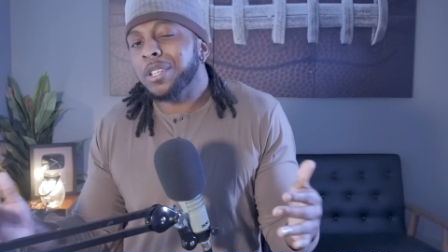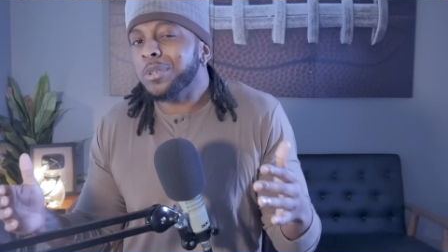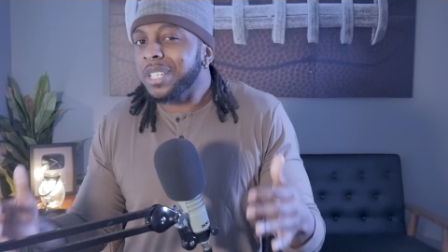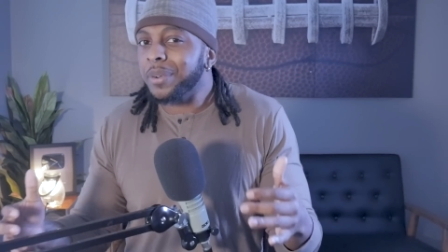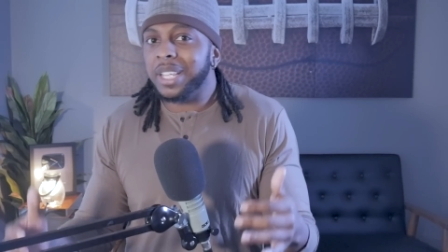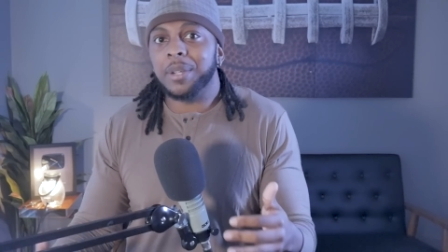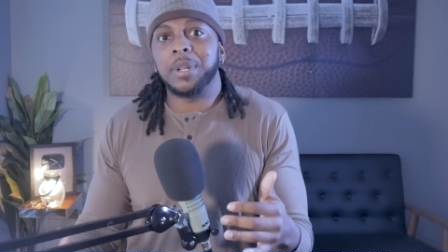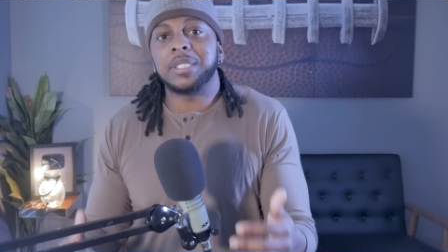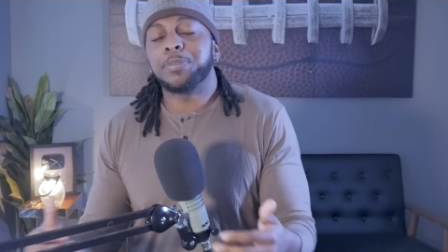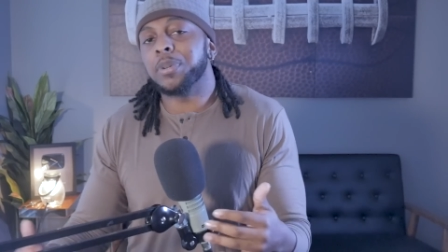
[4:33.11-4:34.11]
I know Derrick
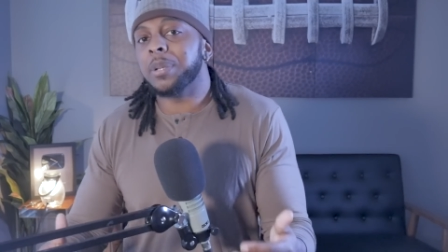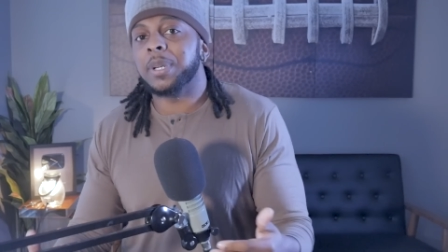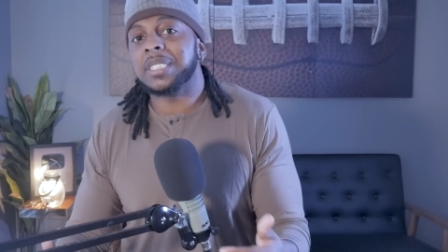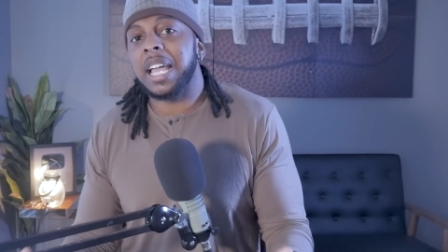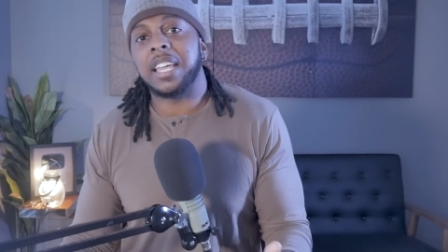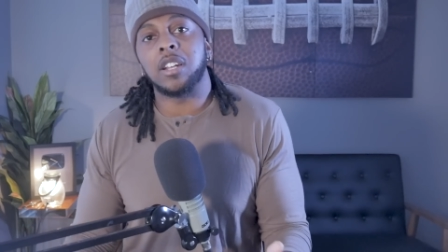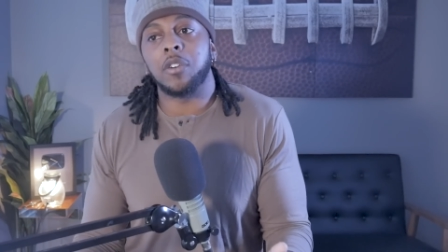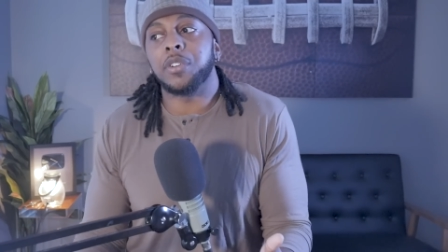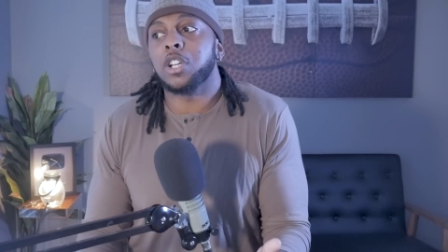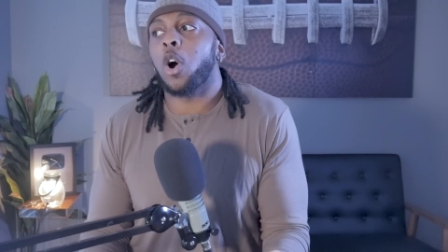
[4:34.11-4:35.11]
Henry has pretty much gotten
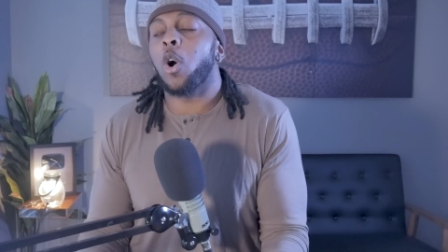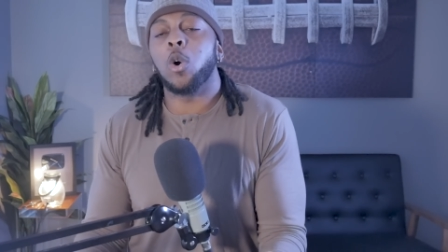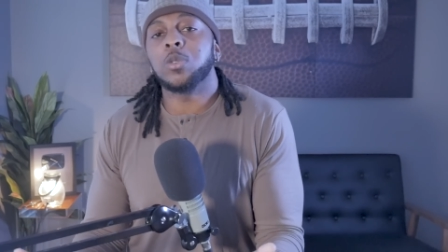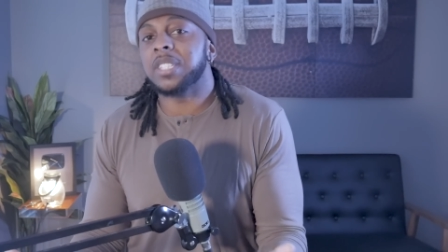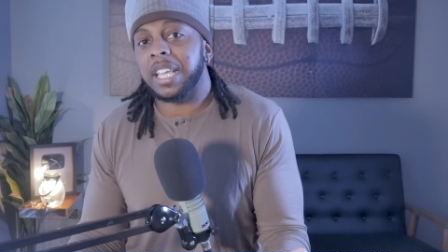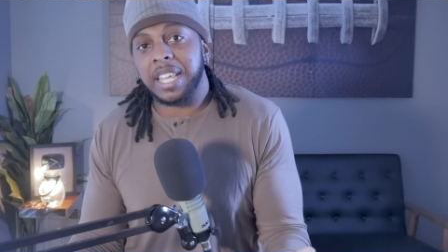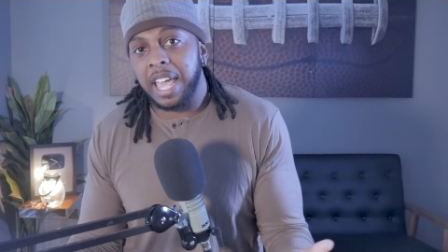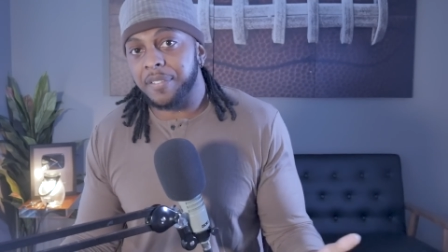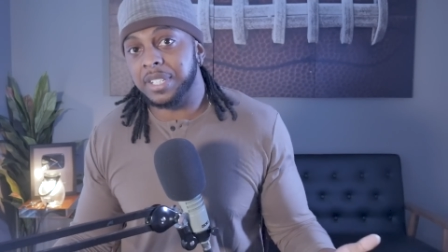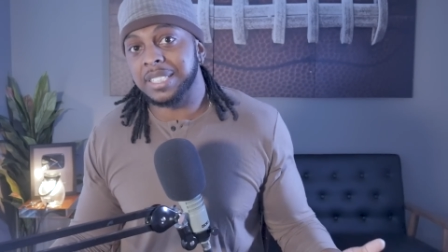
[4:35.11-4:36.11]
off of the whole second
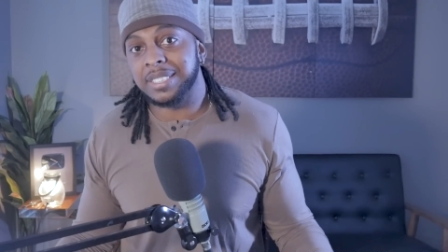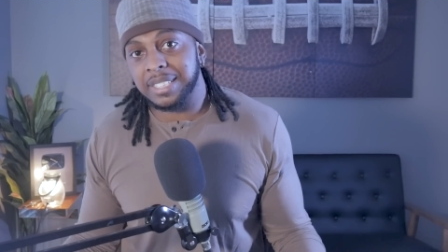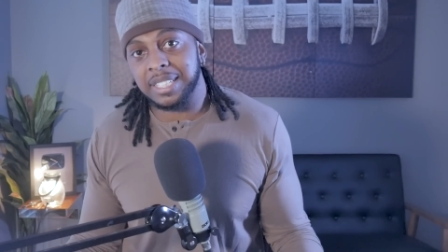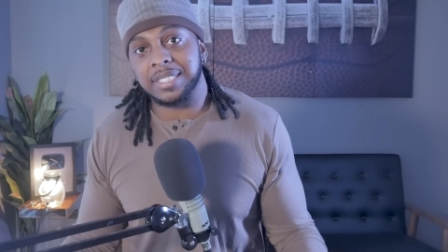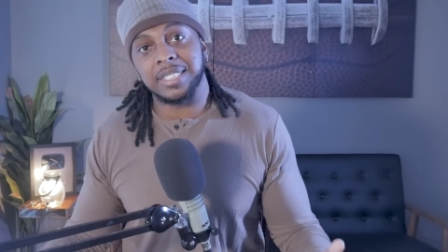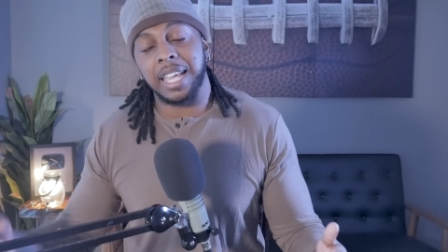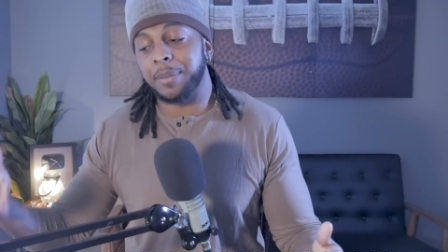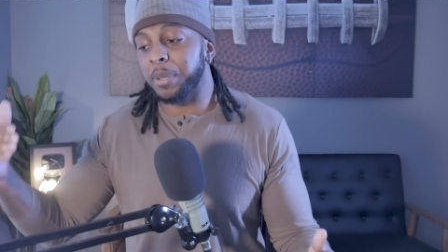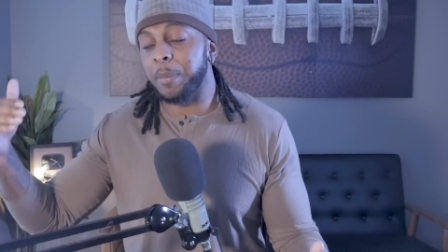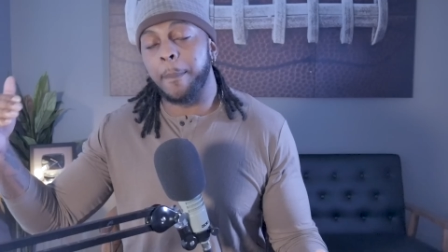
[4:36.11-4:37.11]
half of this season
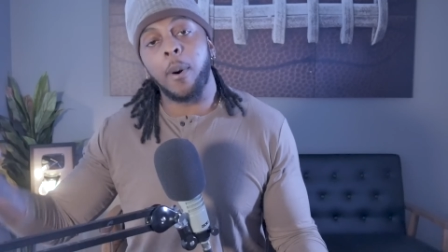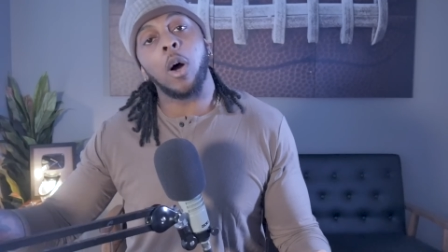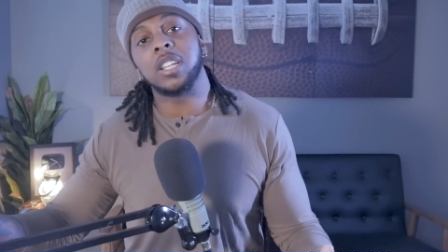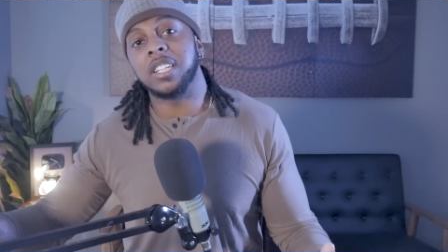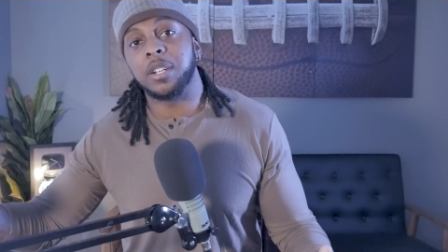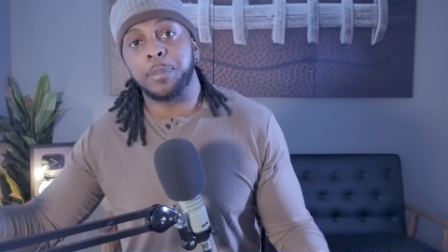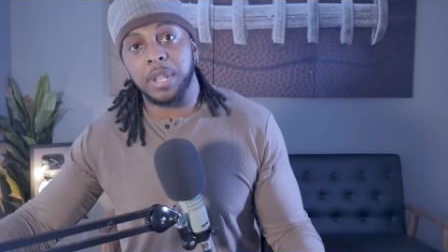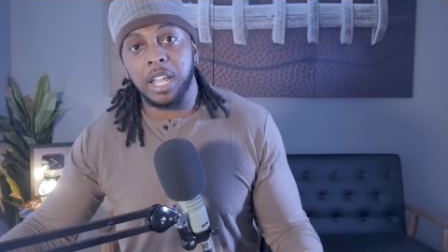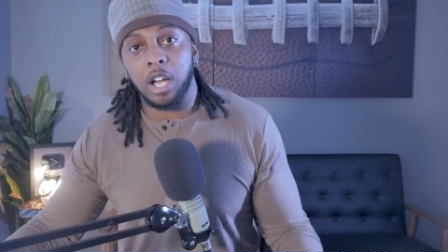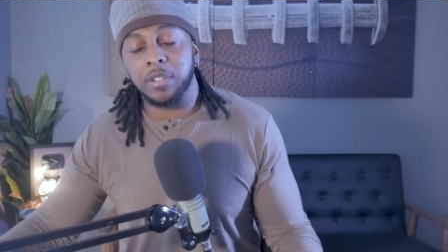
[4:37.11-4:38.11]
and been balling in the
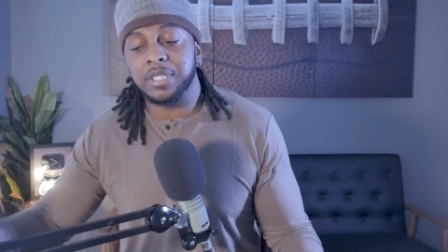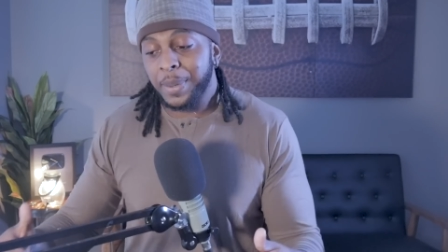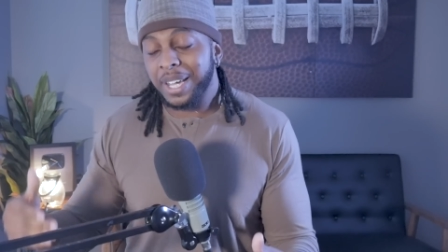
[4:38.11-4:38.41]
playoffs.